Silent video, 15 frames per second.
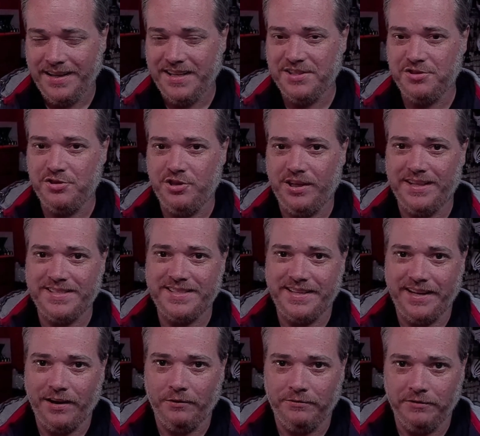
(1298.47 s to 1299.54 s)
is just
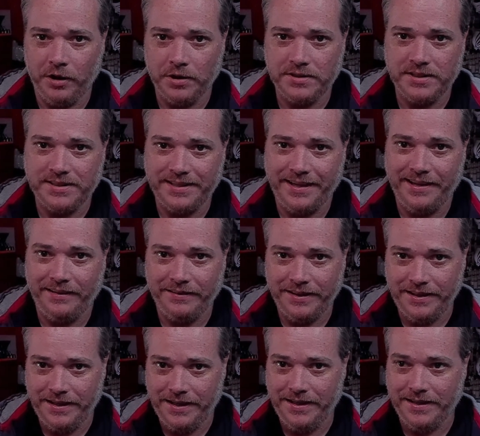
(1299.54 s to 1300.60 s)
how versatile
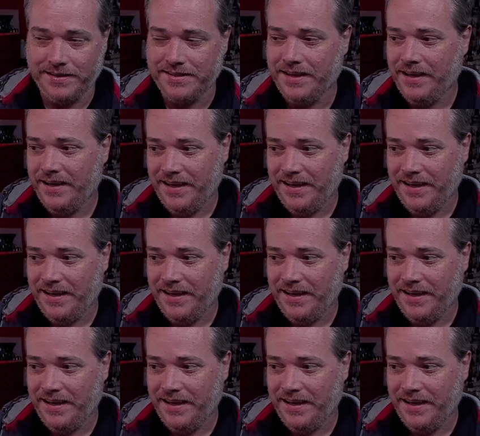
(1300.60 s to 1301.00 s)
it is.